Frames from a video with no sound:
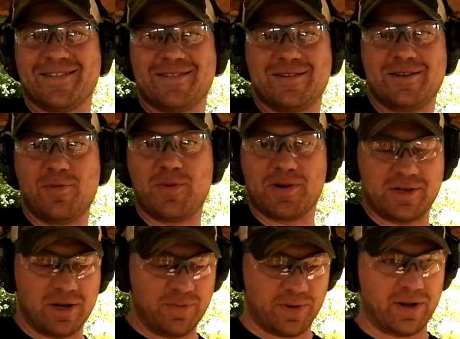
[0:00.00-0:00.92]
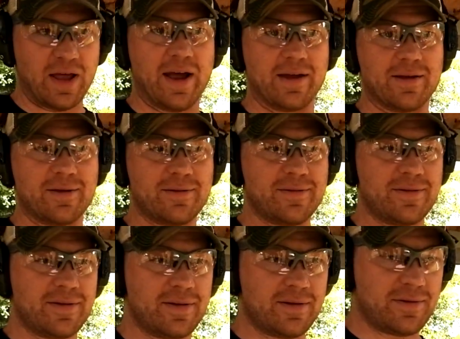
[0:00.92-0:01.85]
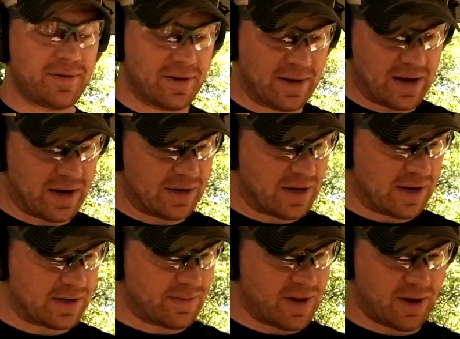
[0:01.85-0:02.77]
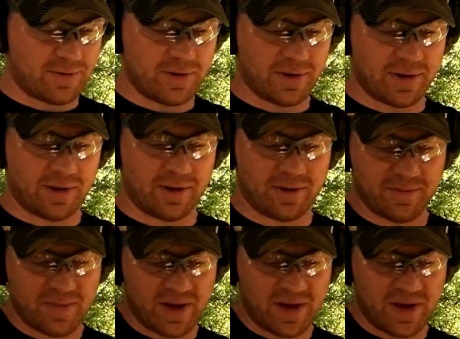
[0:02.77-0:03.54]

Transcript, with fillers: Super, super light. And that ejects them out real good.